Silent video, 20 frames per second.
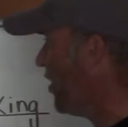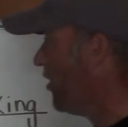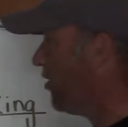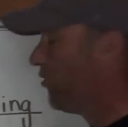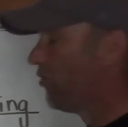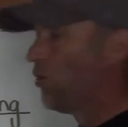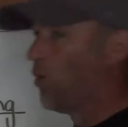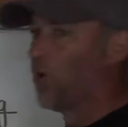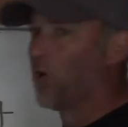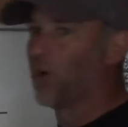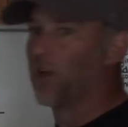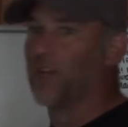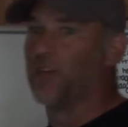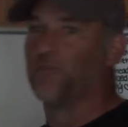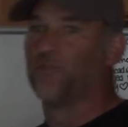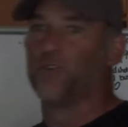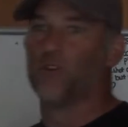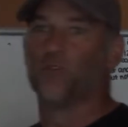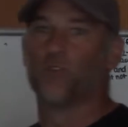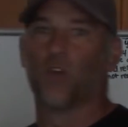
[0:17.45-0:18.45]
in the door
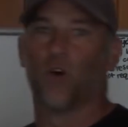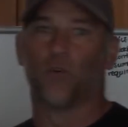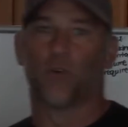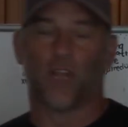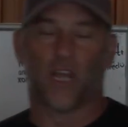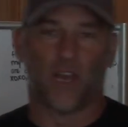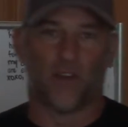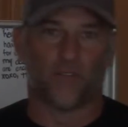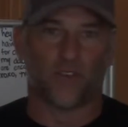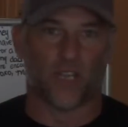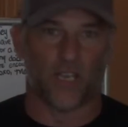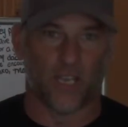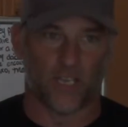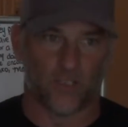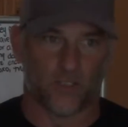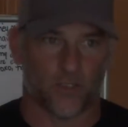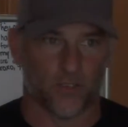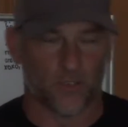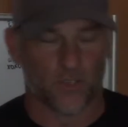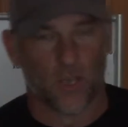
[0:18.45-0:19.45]
if you don't have
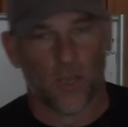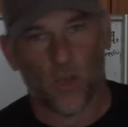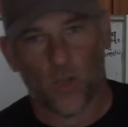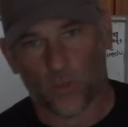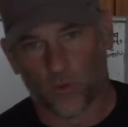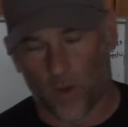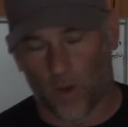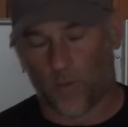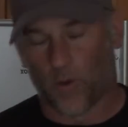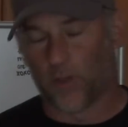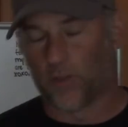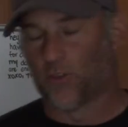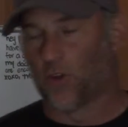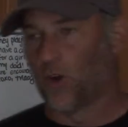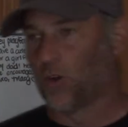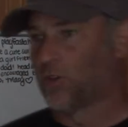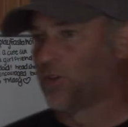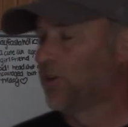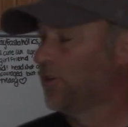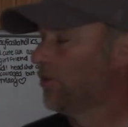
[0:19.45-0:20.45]
connections? So I want to talk to